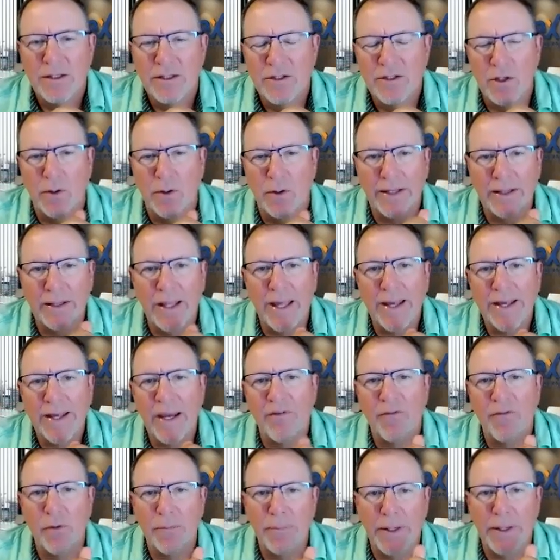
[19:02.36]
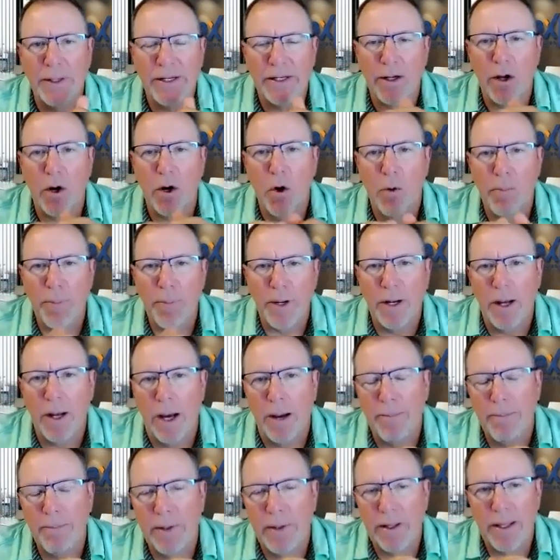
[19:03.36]
So I'd like everybody to open
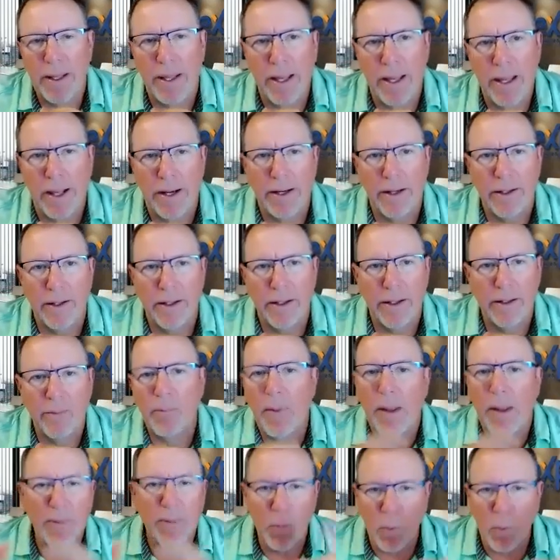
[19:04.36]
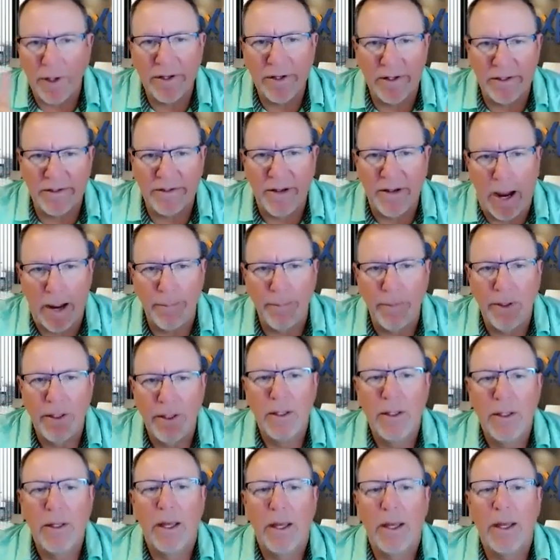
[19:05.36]
up, and maybe one at a time,
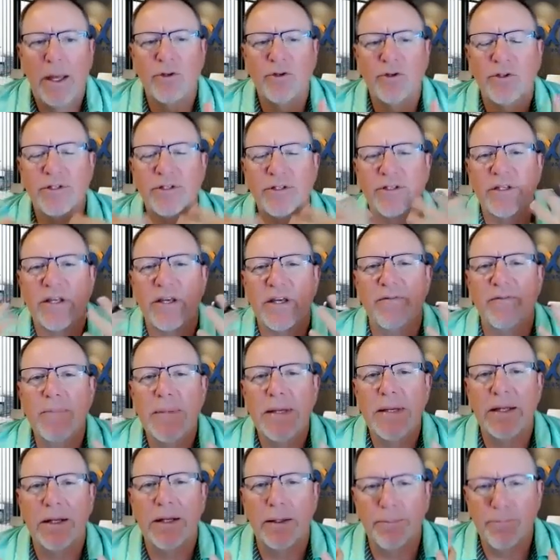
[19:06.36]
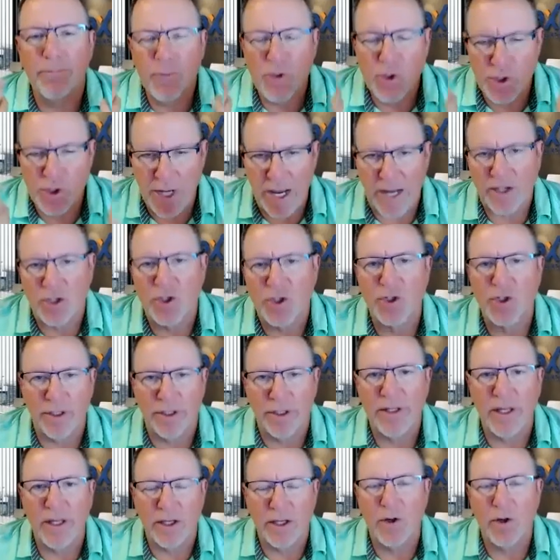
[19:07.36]
and just give me an
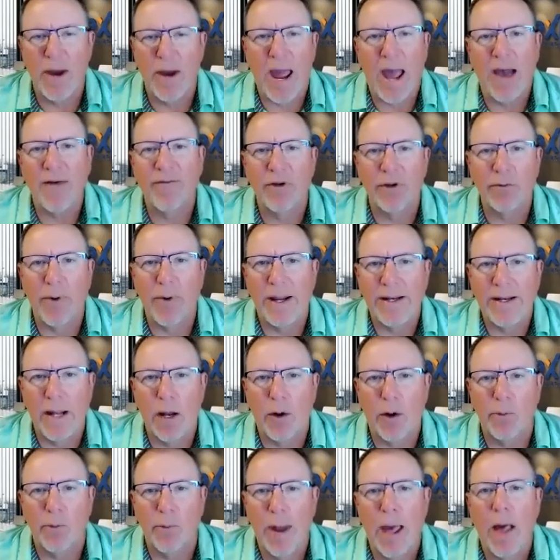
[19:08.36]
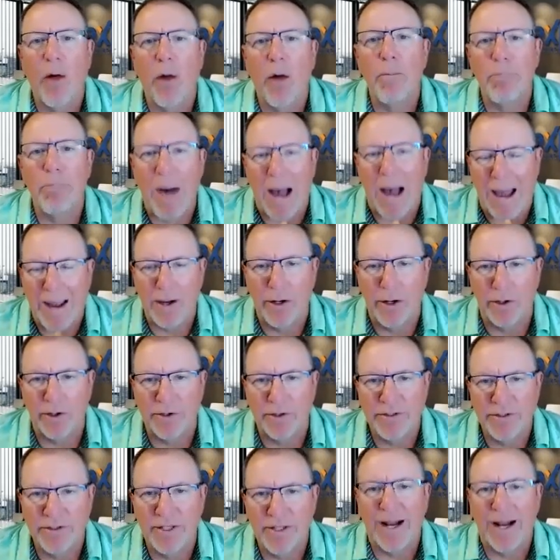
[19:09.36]
objection that you're having right now around
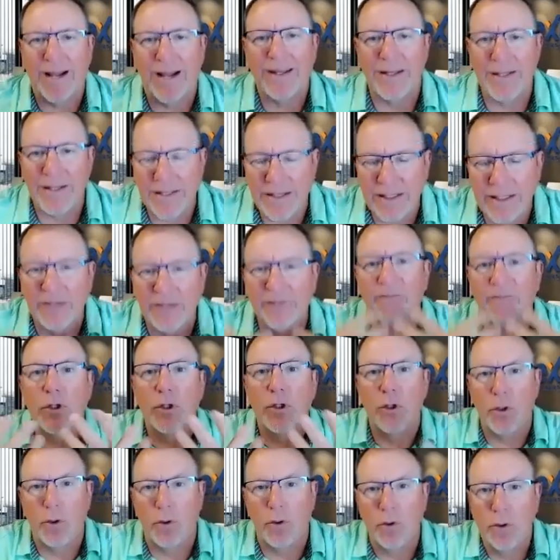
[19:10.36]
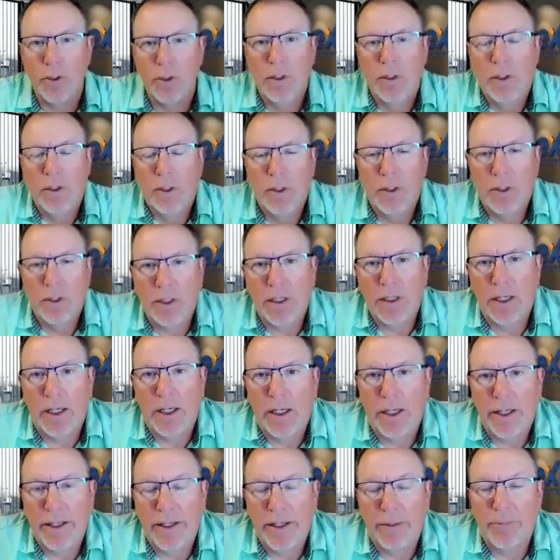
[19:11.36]
buyers that I can give you
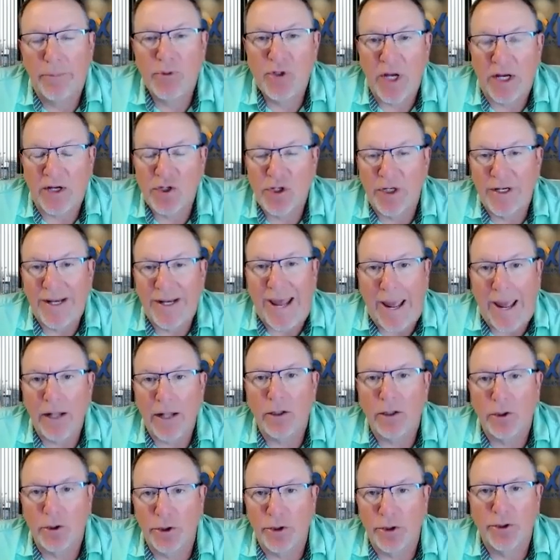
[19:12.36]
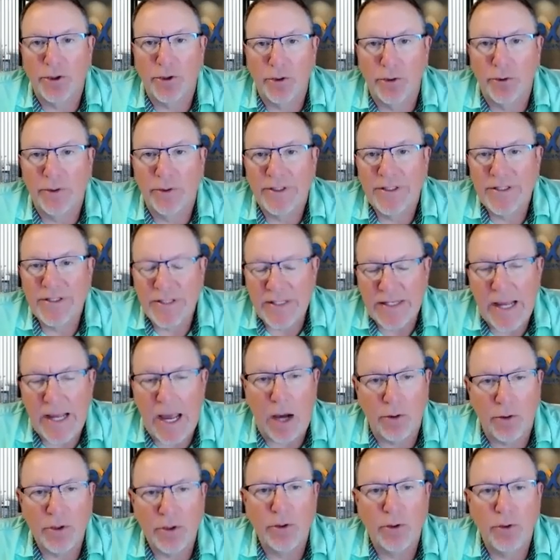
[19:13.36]
an objection handler to and see
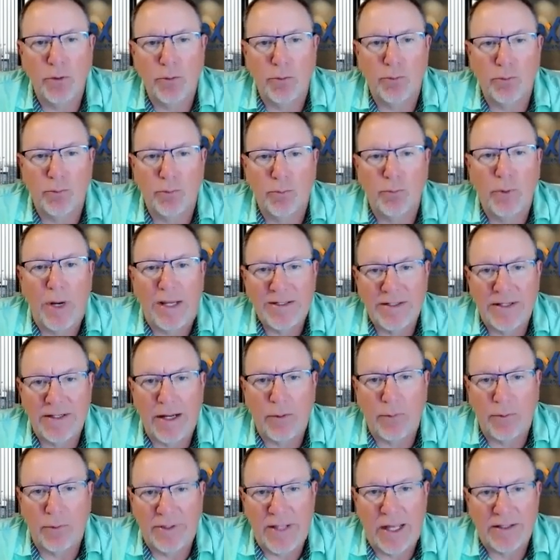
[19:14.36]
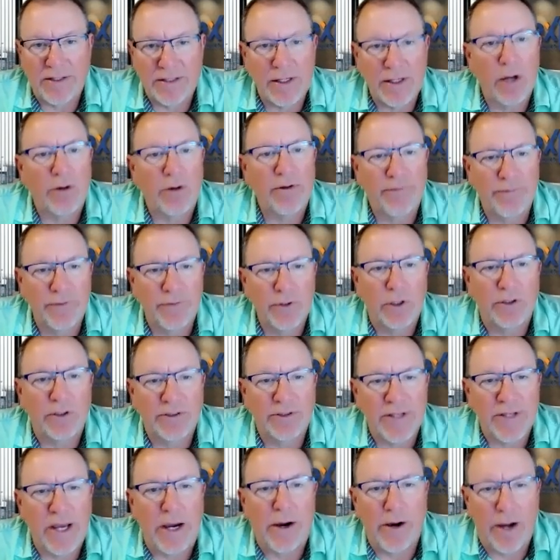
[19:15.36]
how you resonate with that, see how you feel.
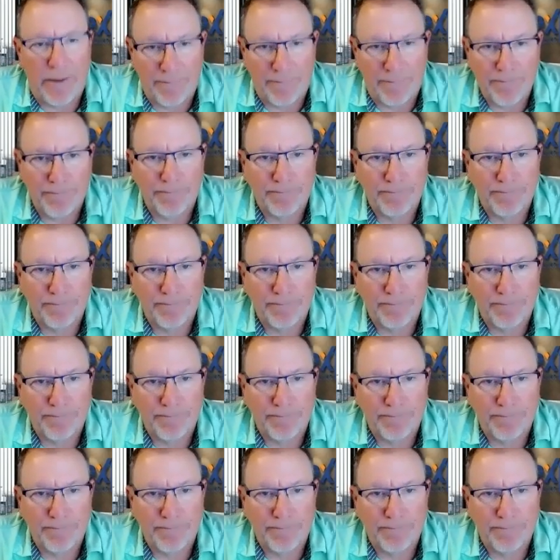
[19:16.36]
Sarah.